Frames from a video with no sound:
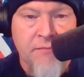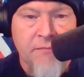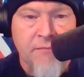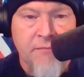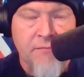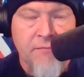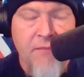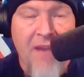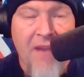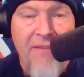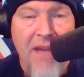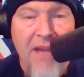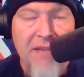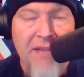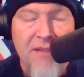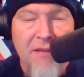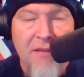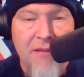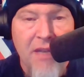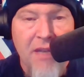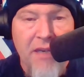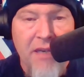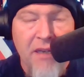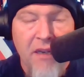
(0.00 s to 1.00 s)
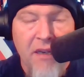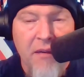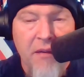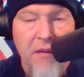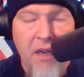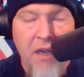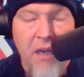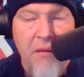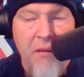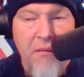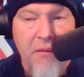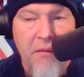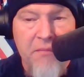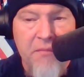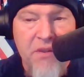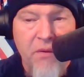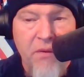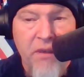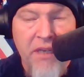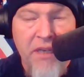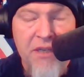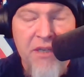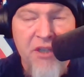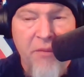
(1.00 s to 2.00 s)
And that's the thing. I'm sorry,
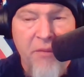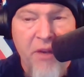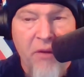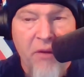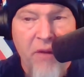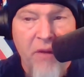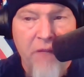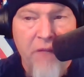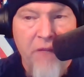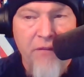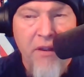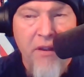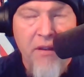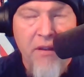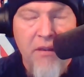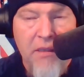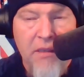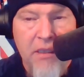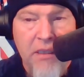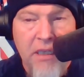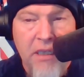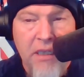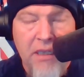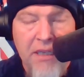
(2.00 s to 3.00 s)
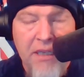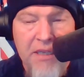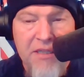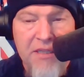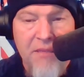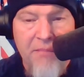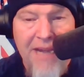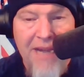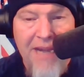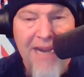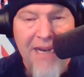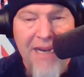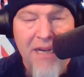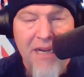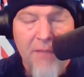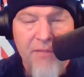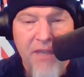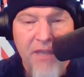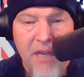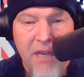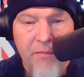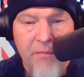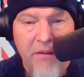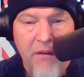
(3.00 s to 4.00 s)
ladies and gentlemen, I don't have a lot of links to back it up
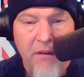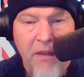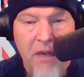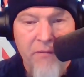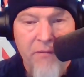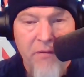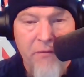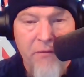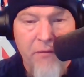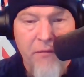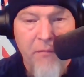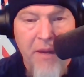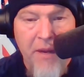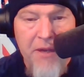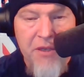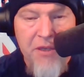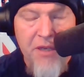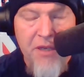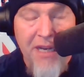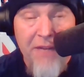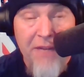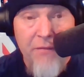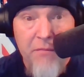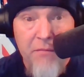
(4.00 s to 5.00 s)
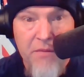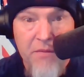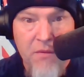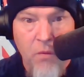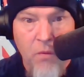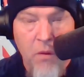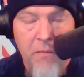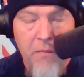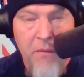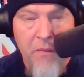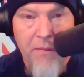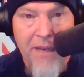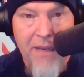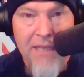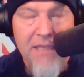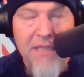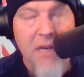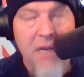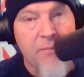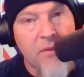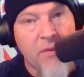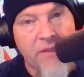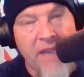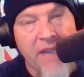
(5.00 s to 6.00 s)
today, but a lot of information I've absorbed in the past
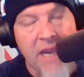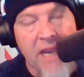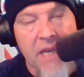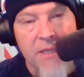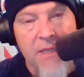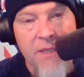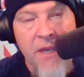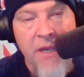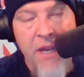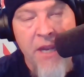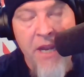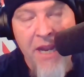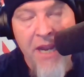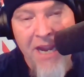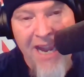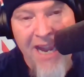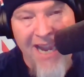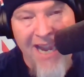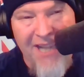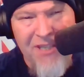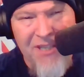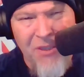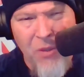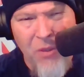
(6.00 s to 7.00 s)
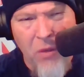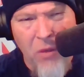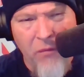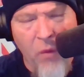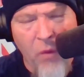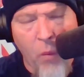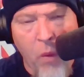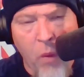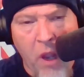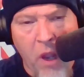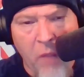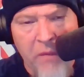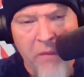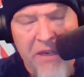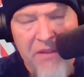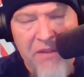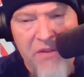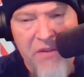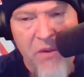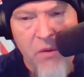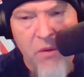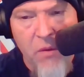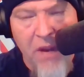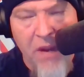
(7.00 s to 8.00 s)
couple of days. And it's a little overwhelming,
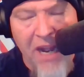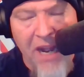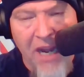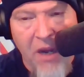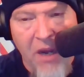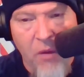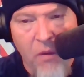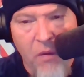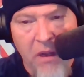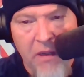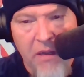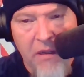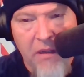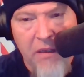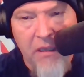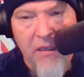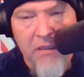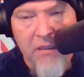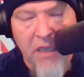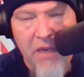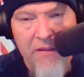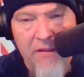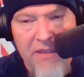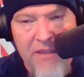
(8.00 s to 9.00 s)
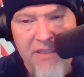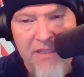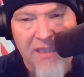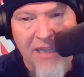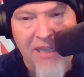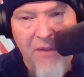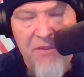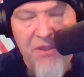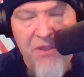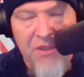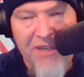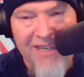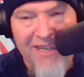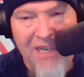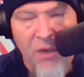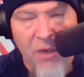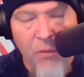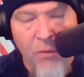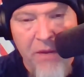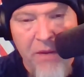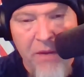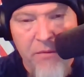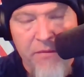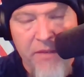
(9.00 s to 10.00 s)
too, how a lot of these clowns are getting
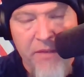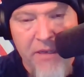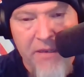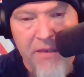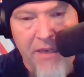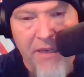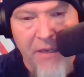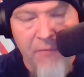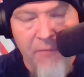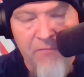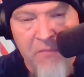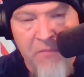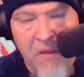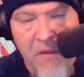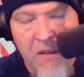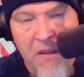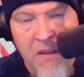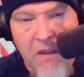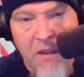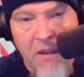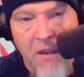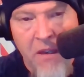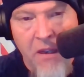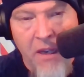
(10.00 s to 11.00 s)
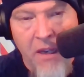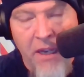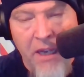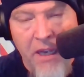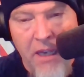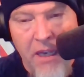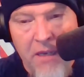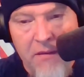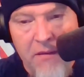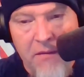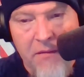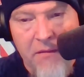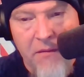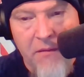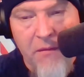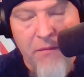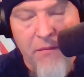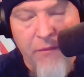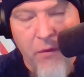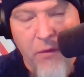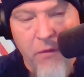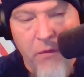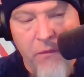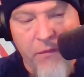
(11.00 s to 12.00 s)
away with it now. And
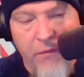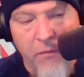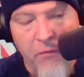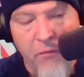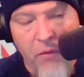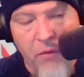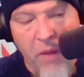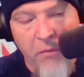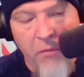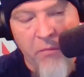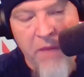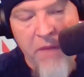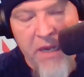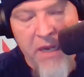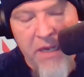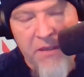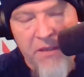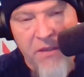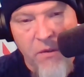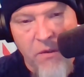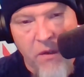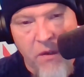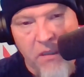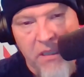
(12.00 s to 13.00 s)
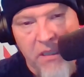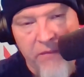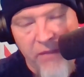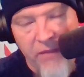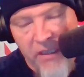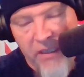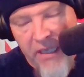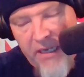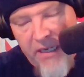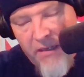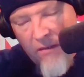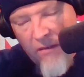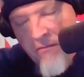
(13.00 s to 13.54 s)
further, from Rebel Media, too, I'll leave a link